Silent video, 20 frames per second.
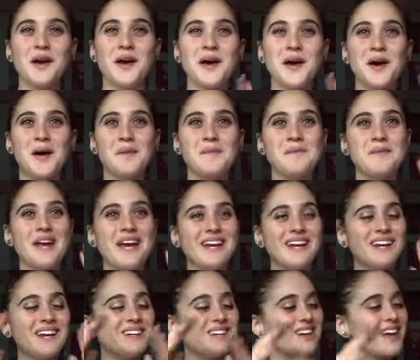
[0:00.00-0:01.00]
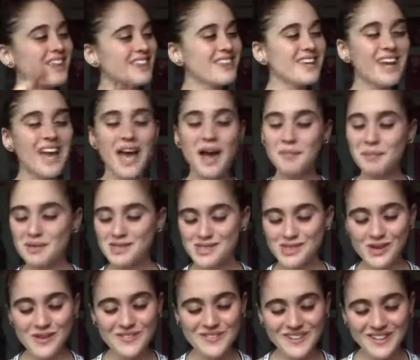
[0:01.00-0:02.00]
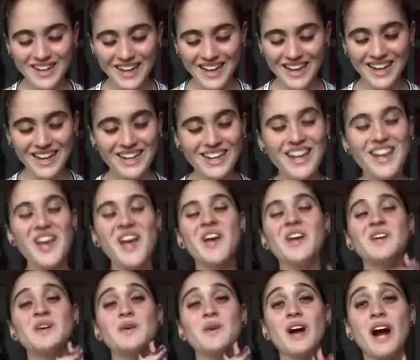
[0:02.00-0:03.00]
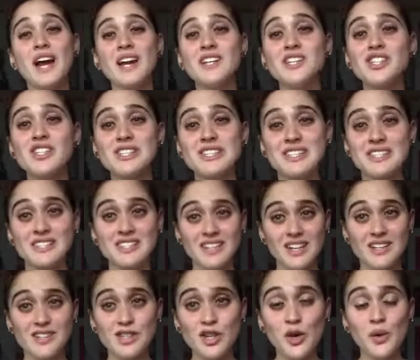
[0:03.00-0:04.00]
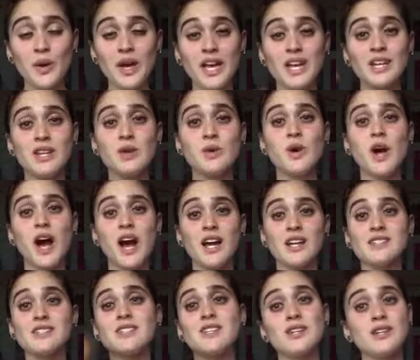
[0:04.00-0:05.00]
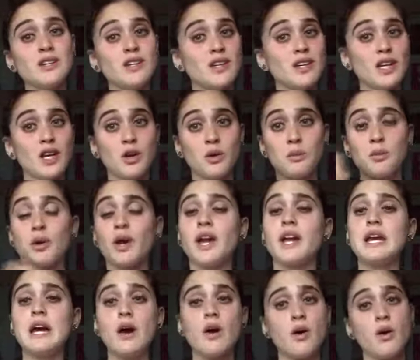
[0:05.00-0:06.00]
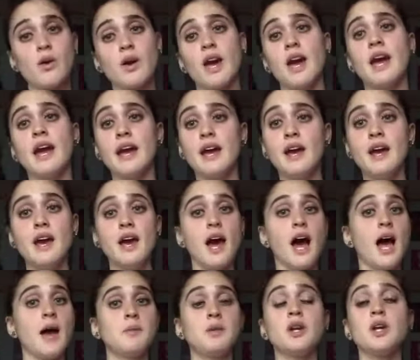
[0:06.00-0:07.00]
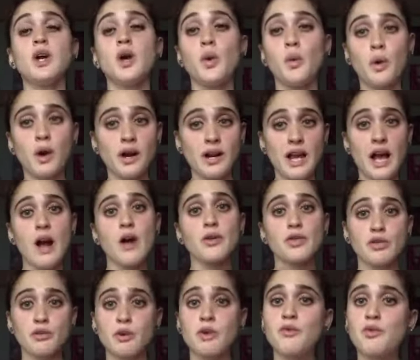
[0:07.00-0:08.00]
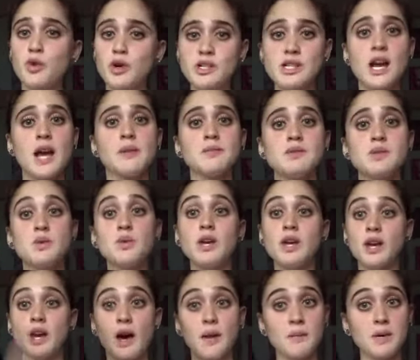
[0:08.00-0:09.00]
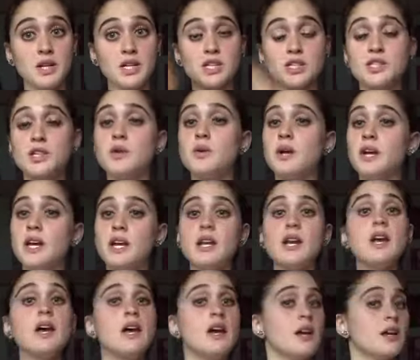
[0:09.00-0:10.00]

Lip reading: Nothing happens overnight. You gotta just stick to it. You got to, you know, plan out, okay, I'm gonna go work out 3-4 times a week. I'm gonna do it.